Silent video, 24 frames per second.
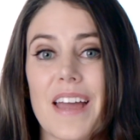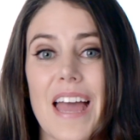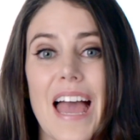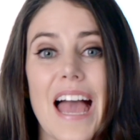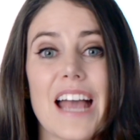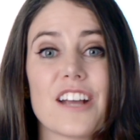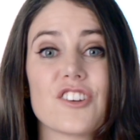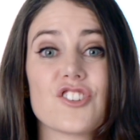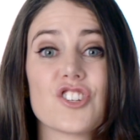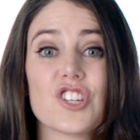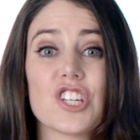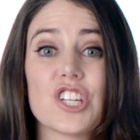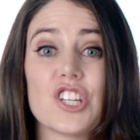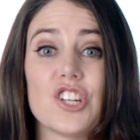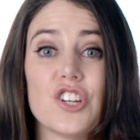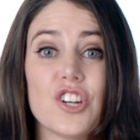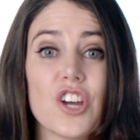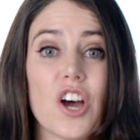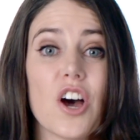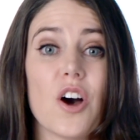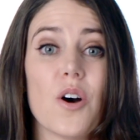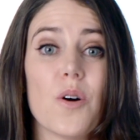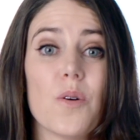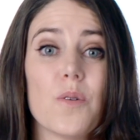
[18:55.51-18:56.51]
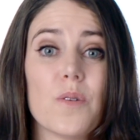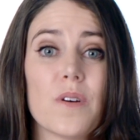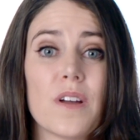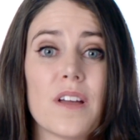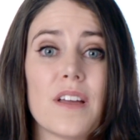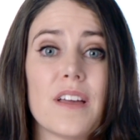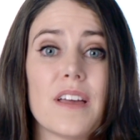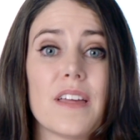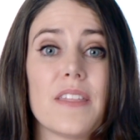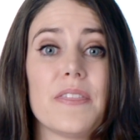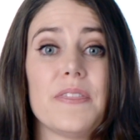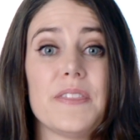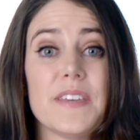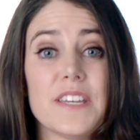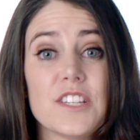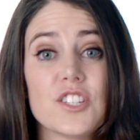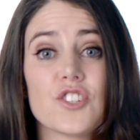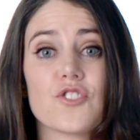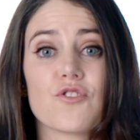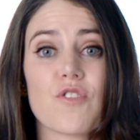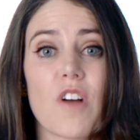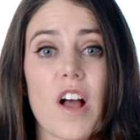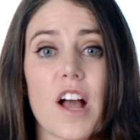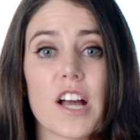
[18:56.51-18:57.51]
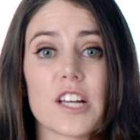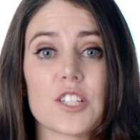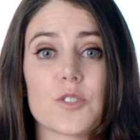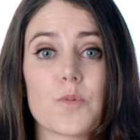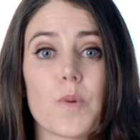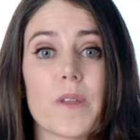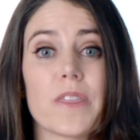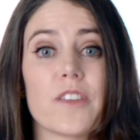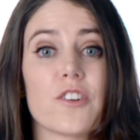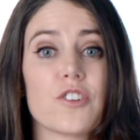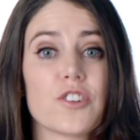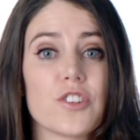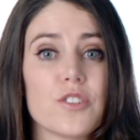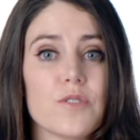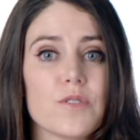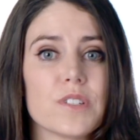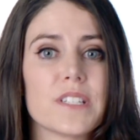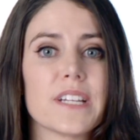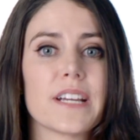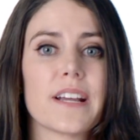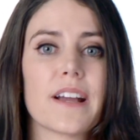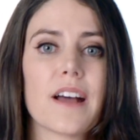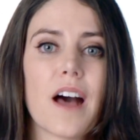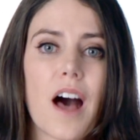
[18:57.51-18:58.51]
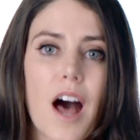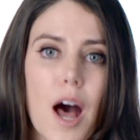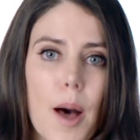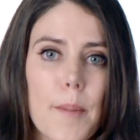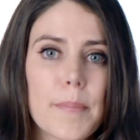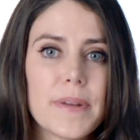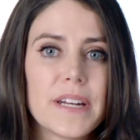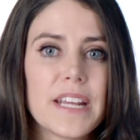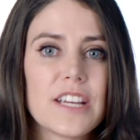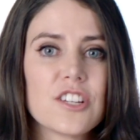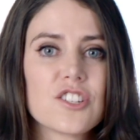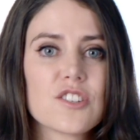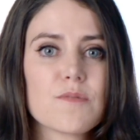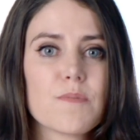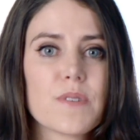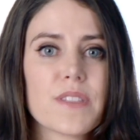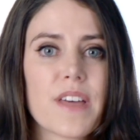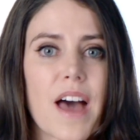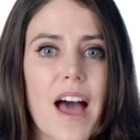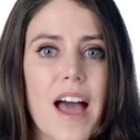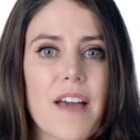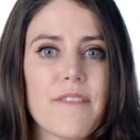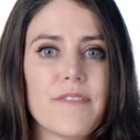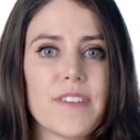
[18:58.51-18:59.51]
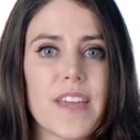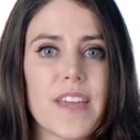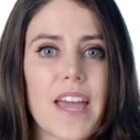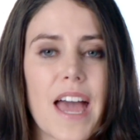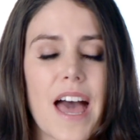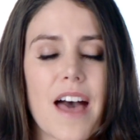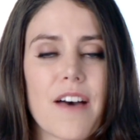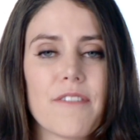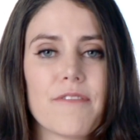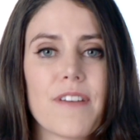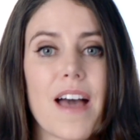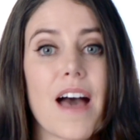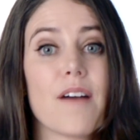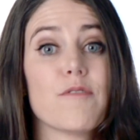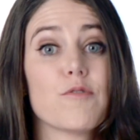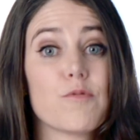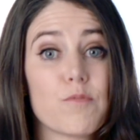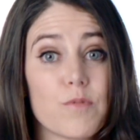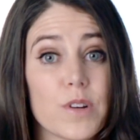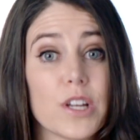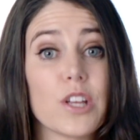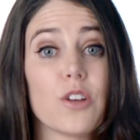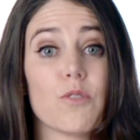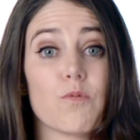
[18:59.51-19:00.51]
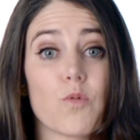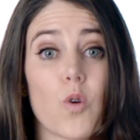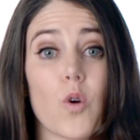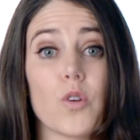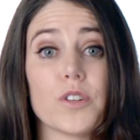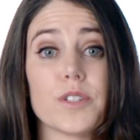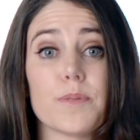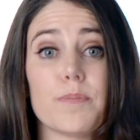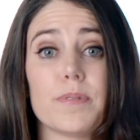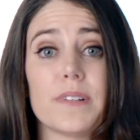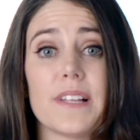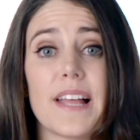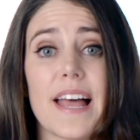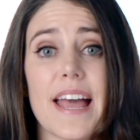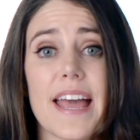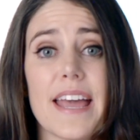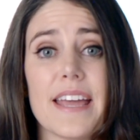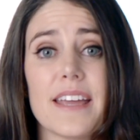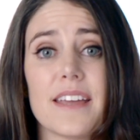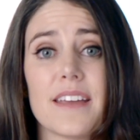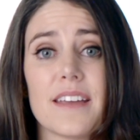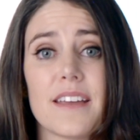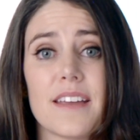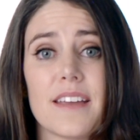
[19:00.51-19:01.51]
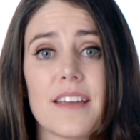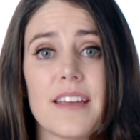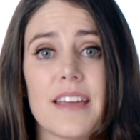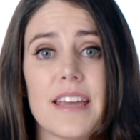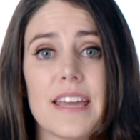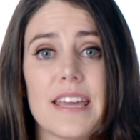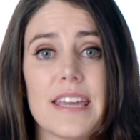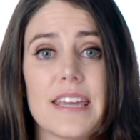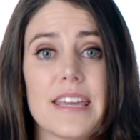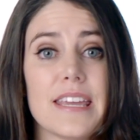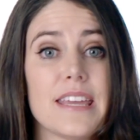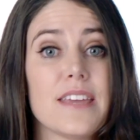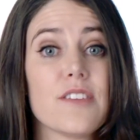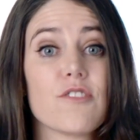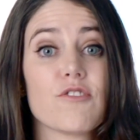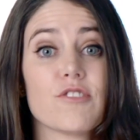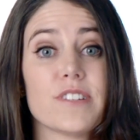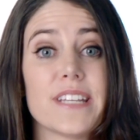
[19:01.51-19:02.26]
Actually, no. These drugs, when they're used in combination with IVF, have a real role to play, either